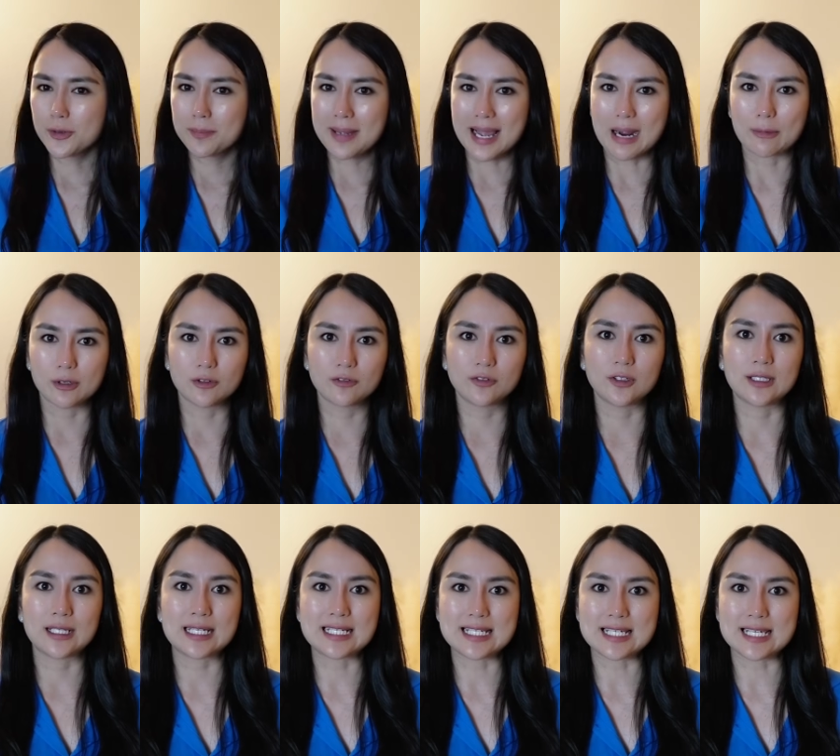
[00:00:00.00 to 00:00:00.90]
powerful
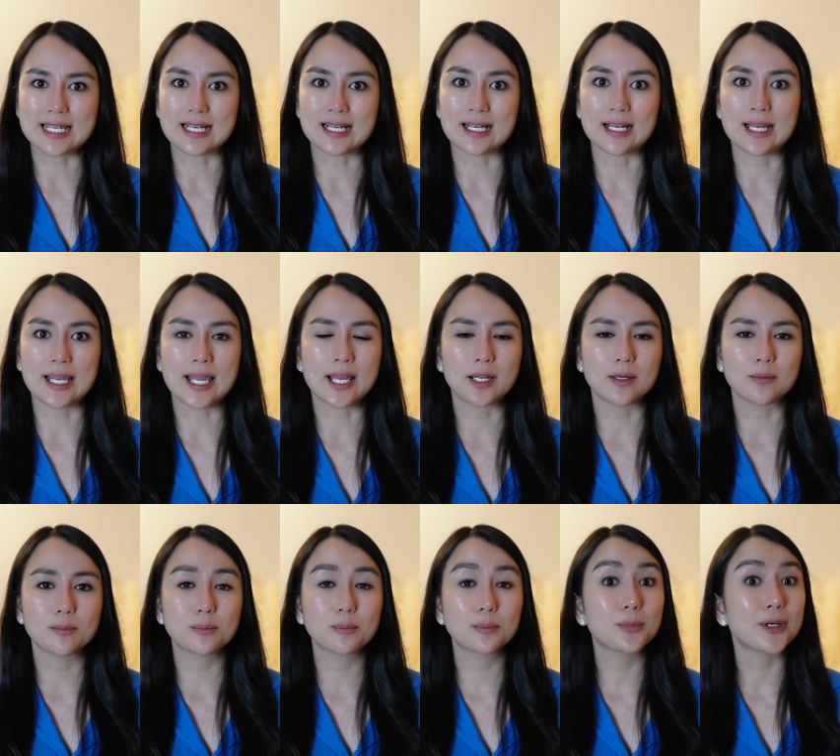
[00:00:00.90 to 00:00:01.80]
idea, and
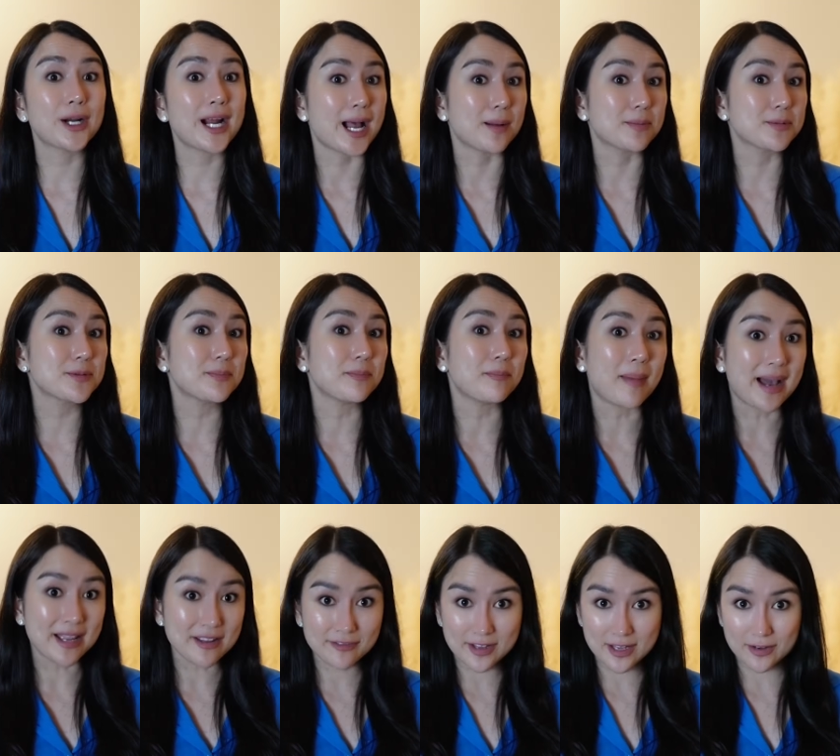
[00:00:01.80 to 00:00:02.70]
perhaps
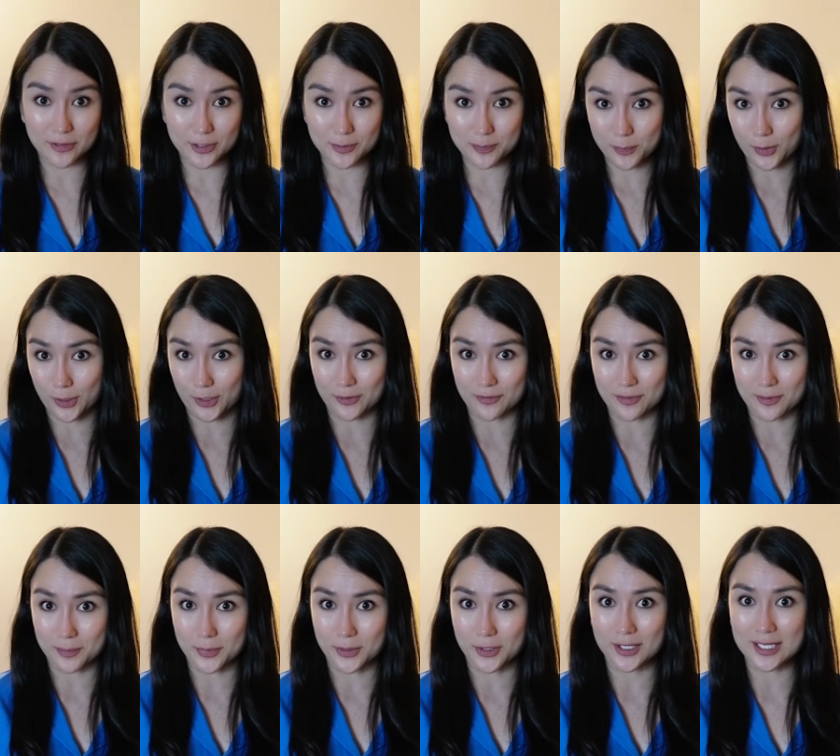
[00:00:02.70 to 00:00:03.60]
my favorite part of the
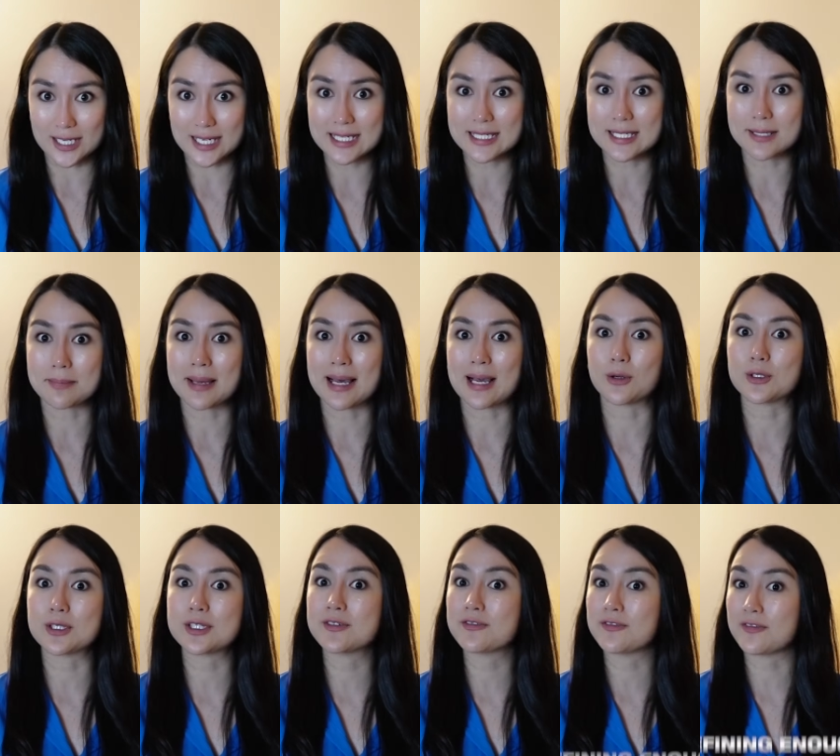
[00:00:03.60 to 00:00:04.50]
book, is
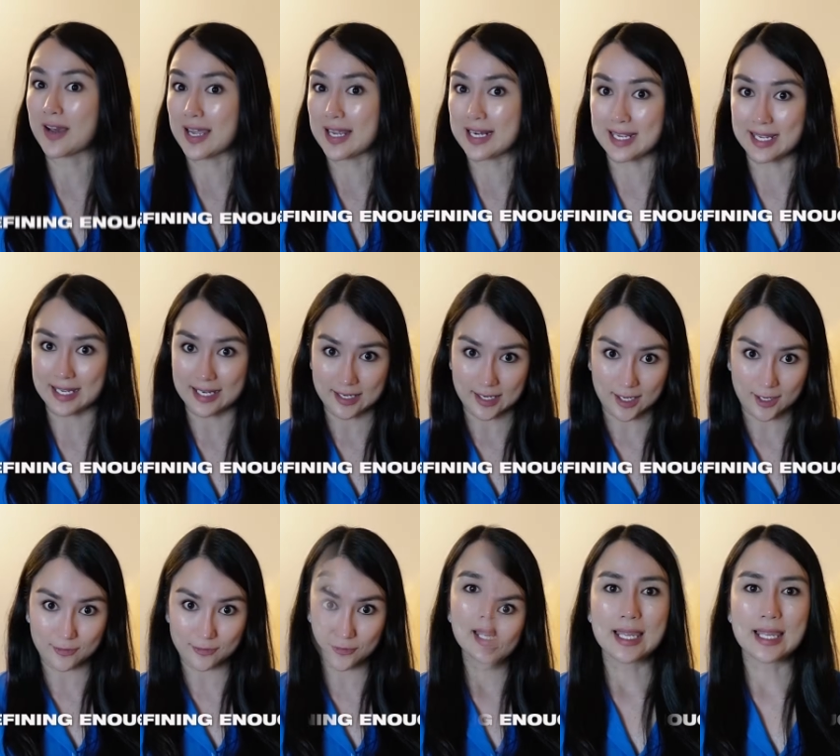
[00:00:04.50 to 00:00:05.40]
about defining
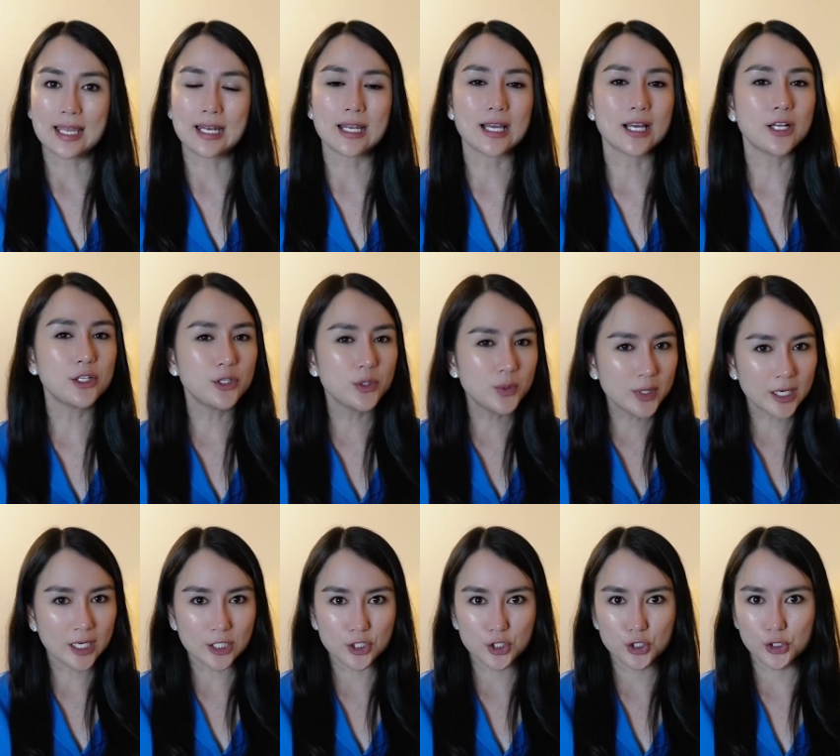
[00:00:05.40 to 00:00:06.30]
enough. In a new
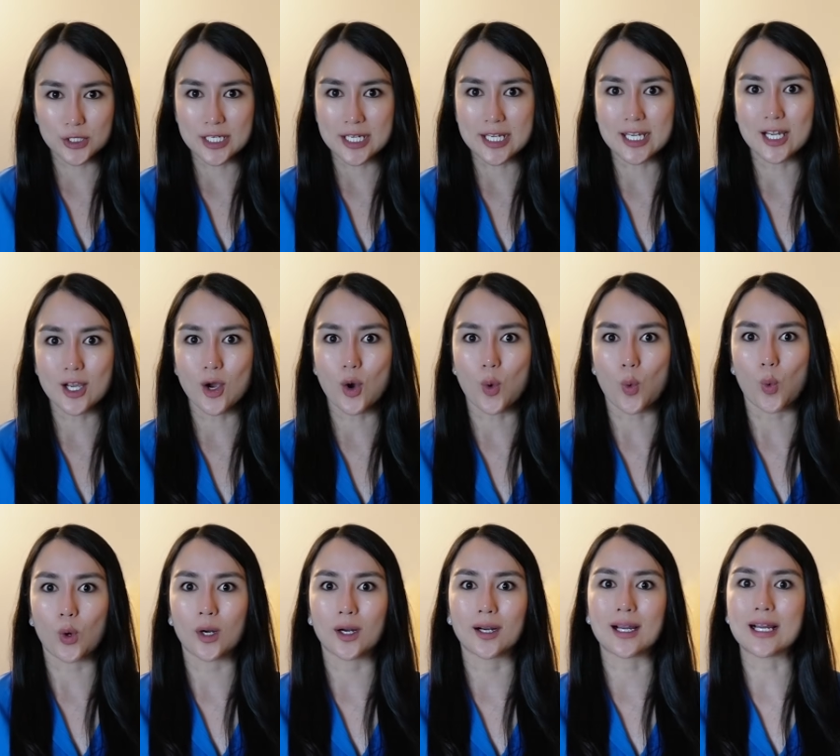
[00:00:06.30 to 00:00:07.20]
country
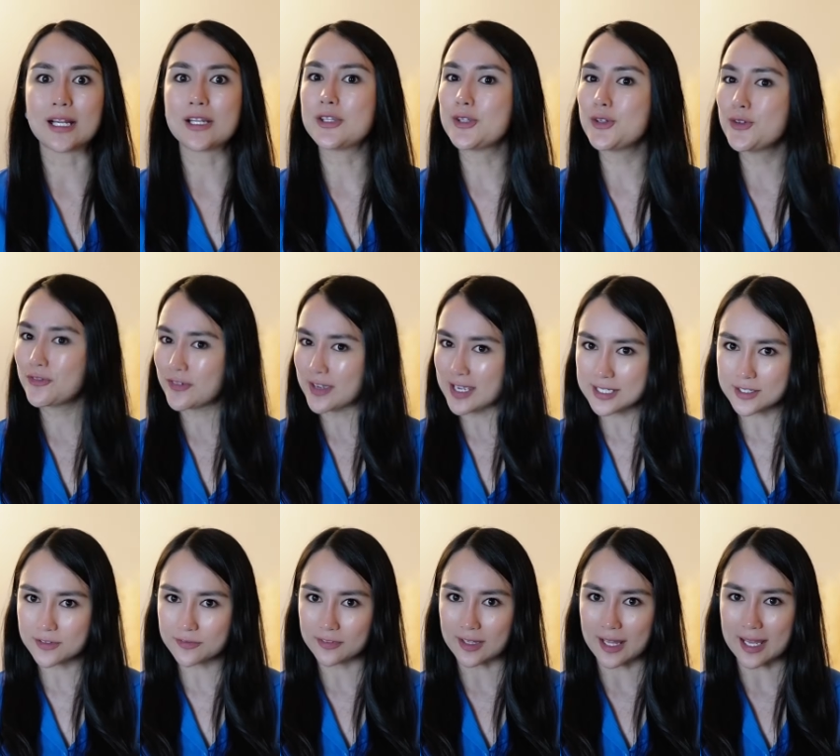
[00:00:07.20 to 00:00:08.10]
or a new phase
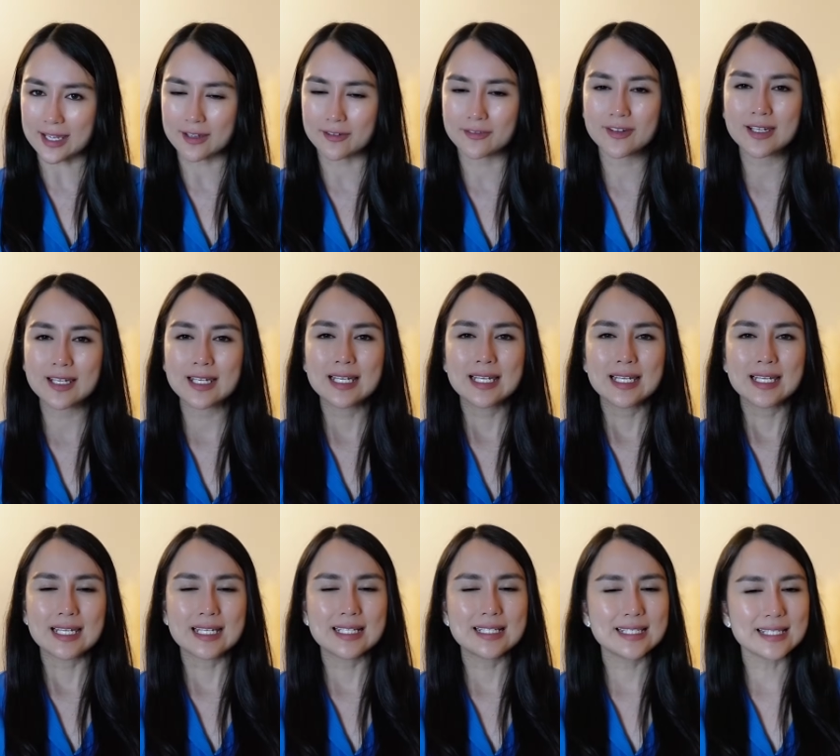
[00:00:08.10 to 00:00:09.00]
of life,
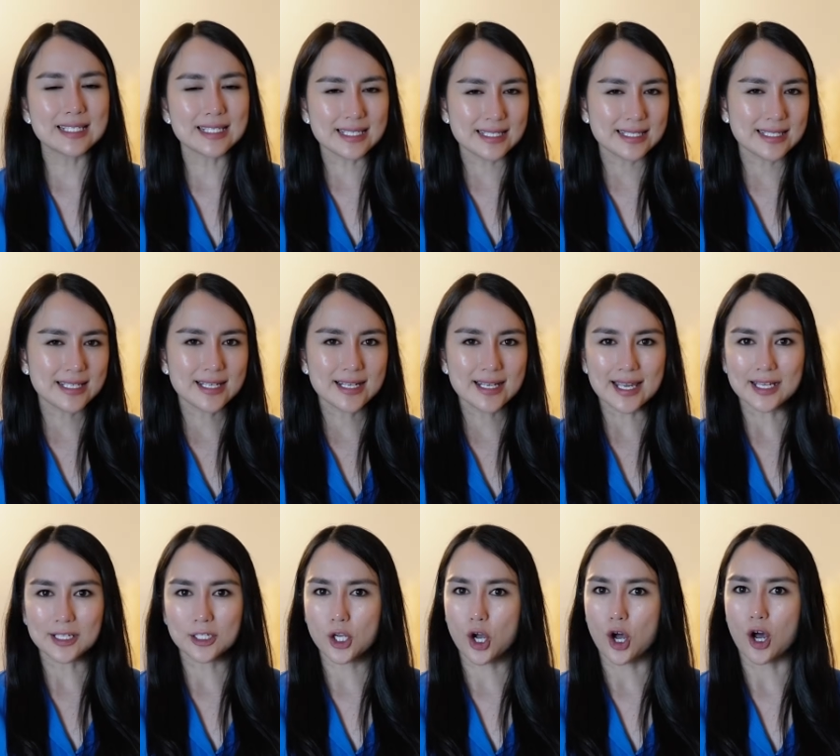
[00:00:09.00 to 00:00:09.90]
it's easy to
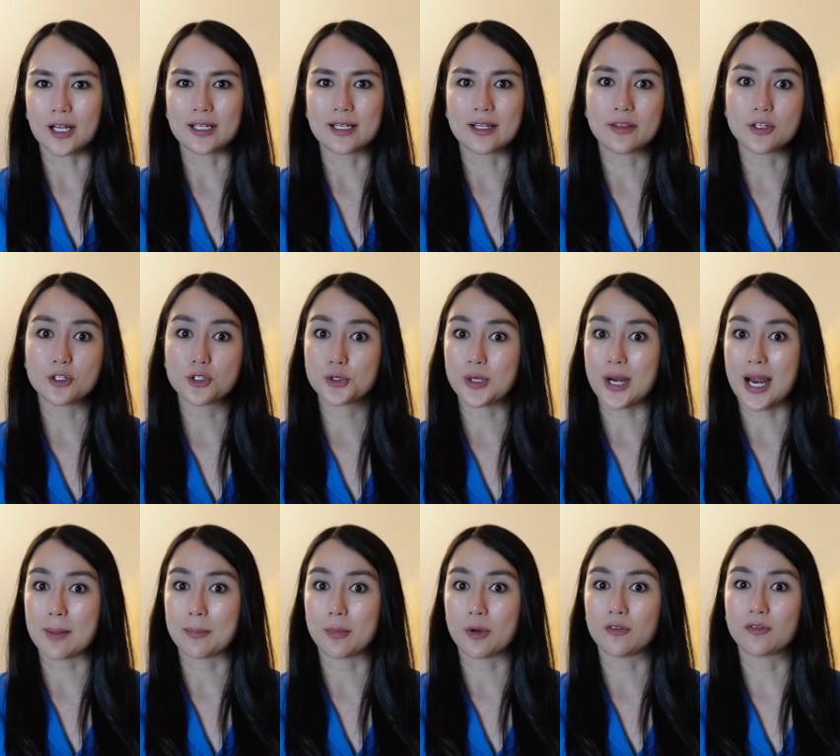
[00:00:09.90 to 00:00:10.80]
get caught in the
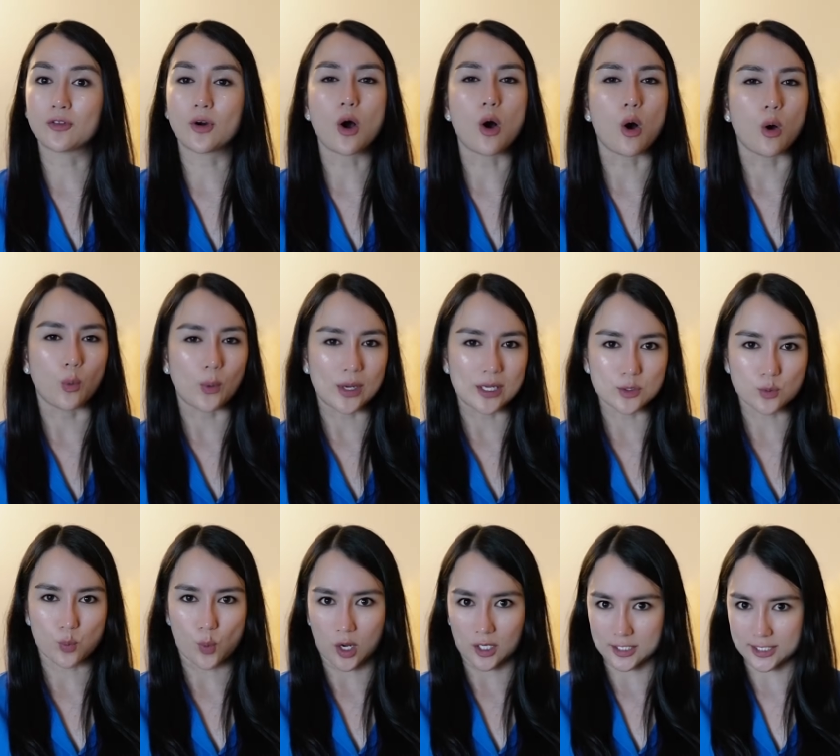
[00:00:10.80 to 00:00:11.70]
trap of always
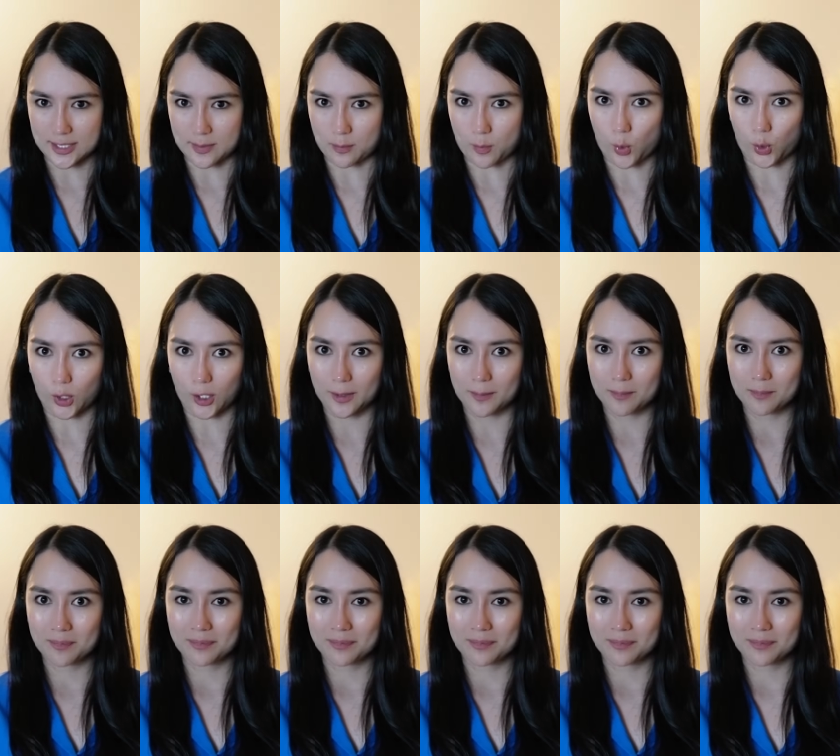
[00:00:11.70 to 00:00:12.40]
wanting more.